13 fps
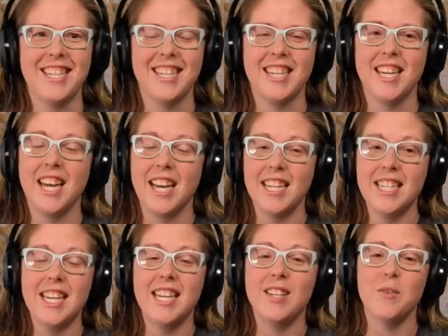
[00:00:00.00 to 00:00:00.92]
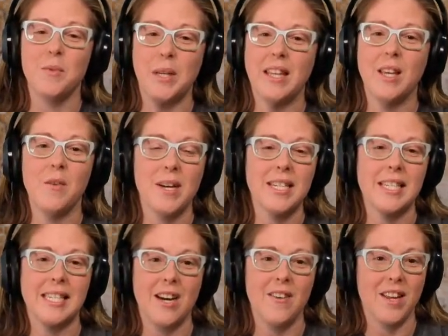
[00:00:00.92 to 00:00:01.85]
Andy really went to
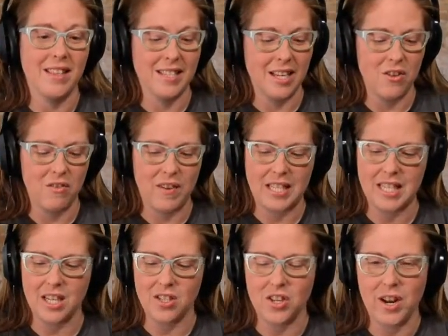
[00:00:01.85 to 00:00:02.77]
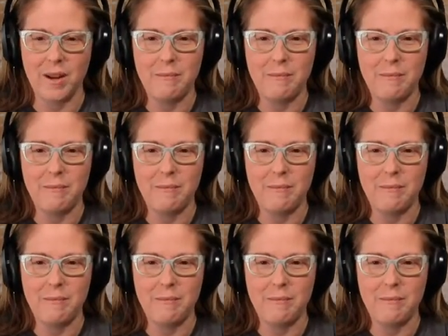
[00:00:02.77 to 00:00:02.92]
town on the sound effects yesterday.